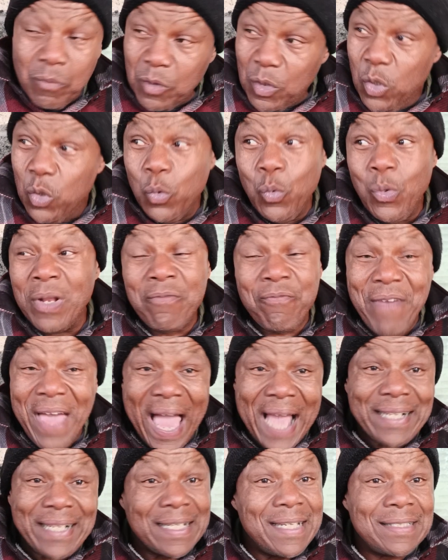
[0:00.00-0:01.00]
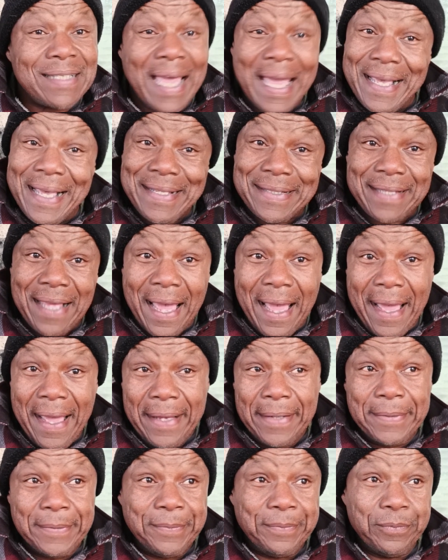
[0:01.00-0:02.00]
who in fact is the A side.
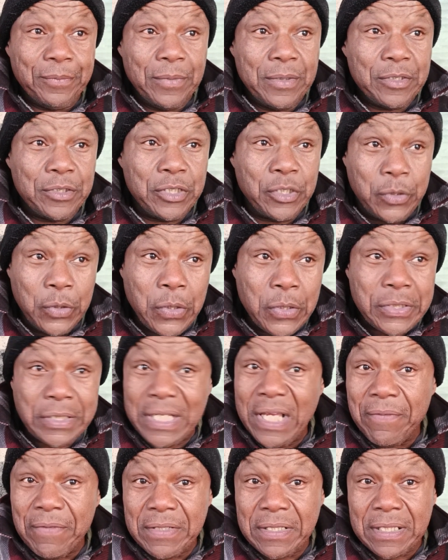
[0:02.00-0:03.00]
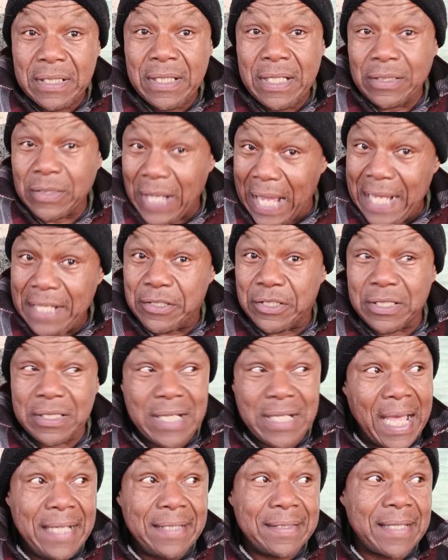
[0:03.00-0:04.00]
Shakur Stevenson is the
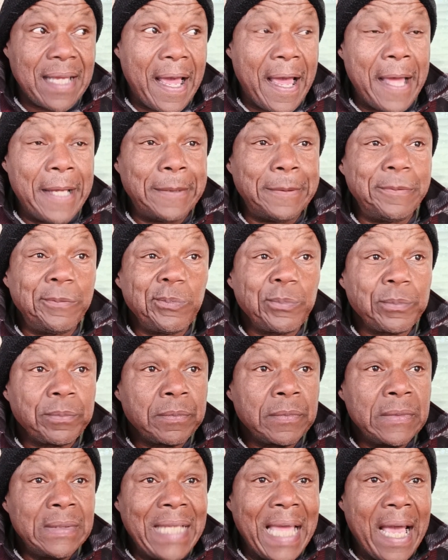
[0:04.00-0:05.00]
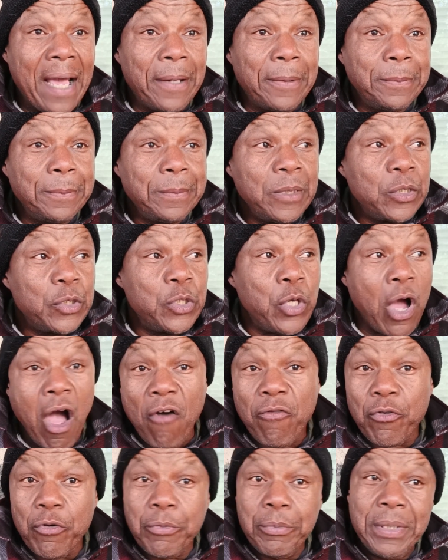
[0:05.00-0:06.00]
A side. Now, you
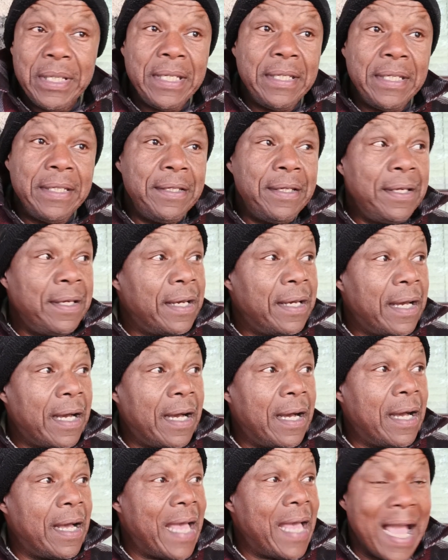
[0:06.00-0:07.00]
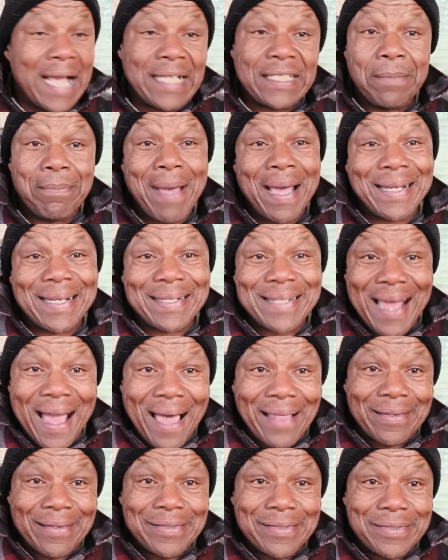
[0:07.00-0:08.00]
offer me X amount of
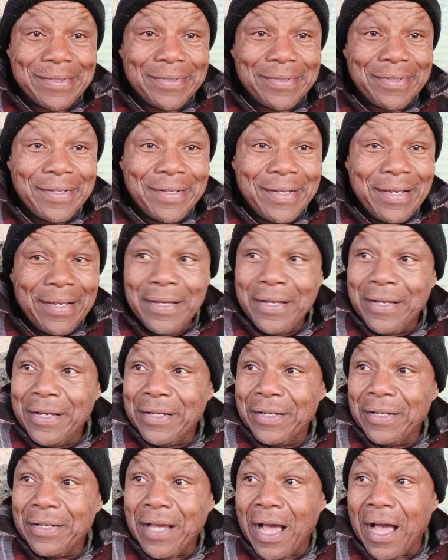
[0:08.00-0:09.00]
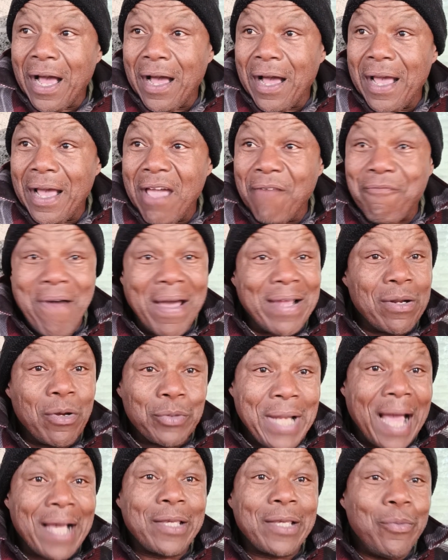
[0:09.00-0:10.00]
dollars. If I don't
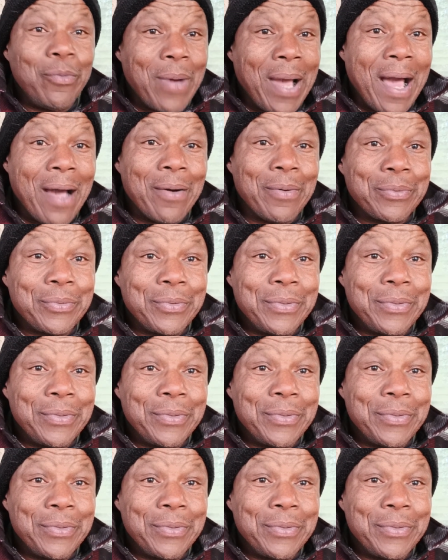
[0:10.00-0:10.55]
knock you out,